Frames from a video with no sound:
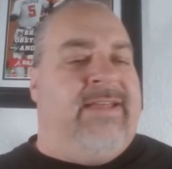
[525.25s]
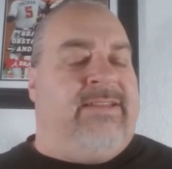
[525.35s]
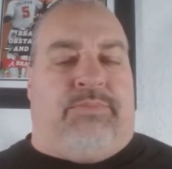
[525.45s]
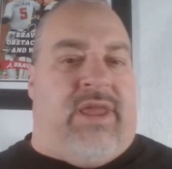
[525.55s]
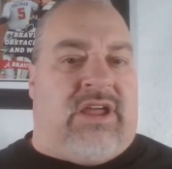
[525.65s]

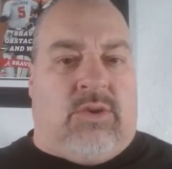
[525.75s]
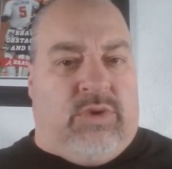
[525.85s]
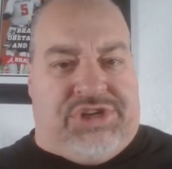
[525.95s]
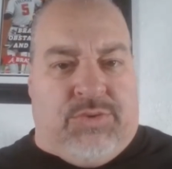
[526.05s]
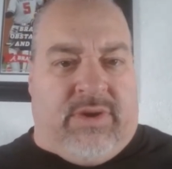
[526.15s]
depending on
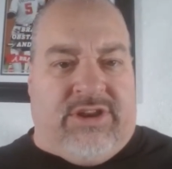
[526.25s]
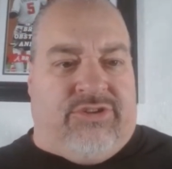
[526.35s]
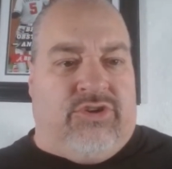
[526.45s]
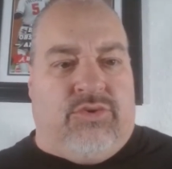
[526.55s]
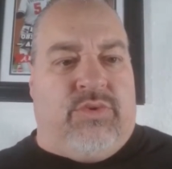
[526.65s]
what you want to
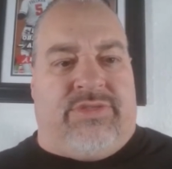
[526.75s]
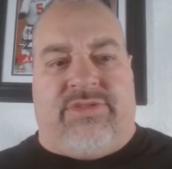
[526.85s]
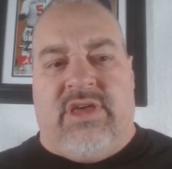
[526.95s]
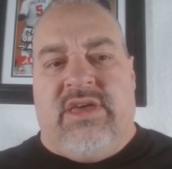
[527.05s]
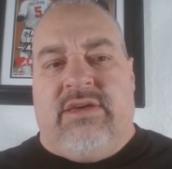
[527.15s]
do
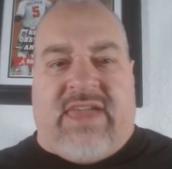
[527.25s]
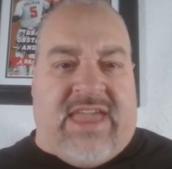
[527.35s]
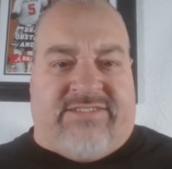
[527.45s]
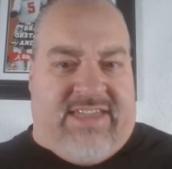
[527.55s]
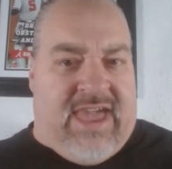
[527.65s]
with
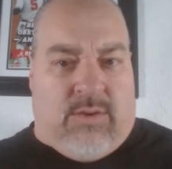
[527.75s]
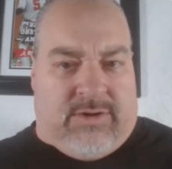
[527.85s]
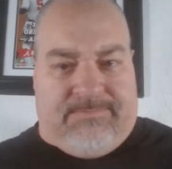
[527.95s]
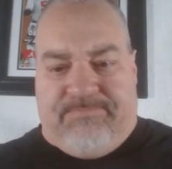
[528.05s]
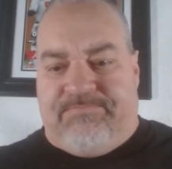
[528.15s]
Casey Hayward.